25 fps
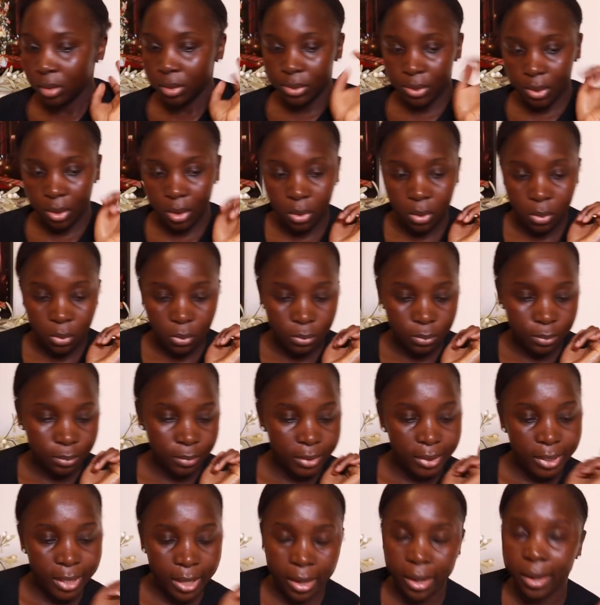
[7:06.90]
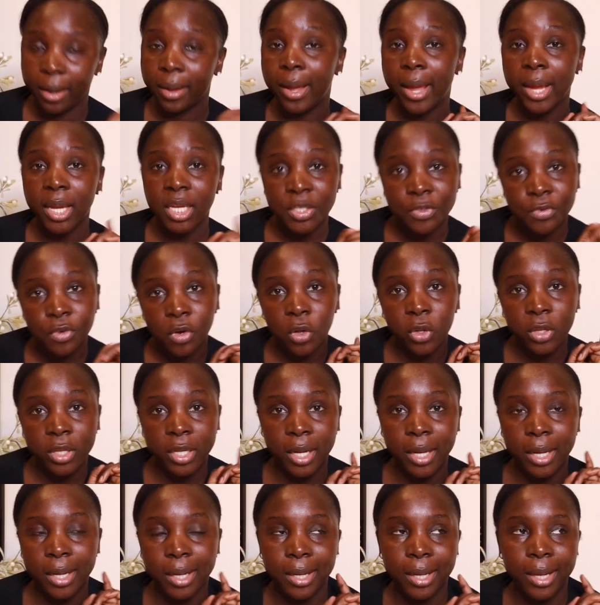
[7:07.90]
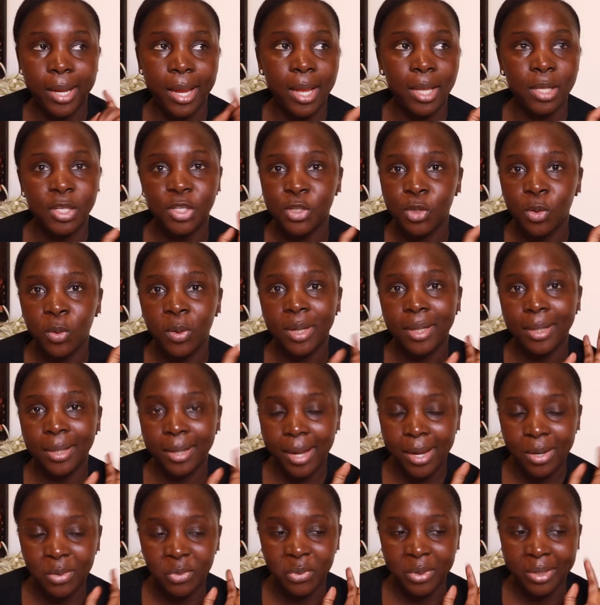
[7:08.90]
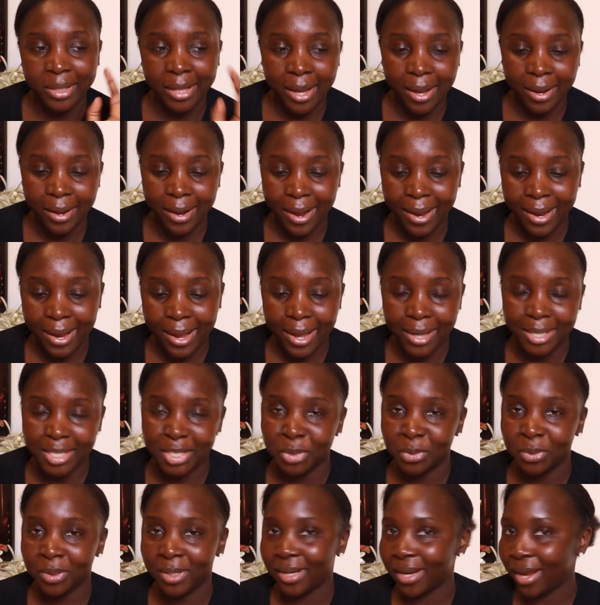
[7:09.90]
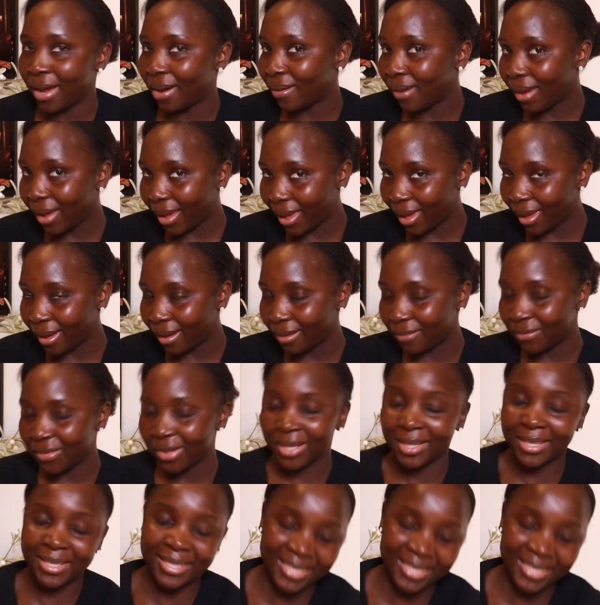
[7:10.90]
So, yeah, exfoliating. And so in line with that, I actually now have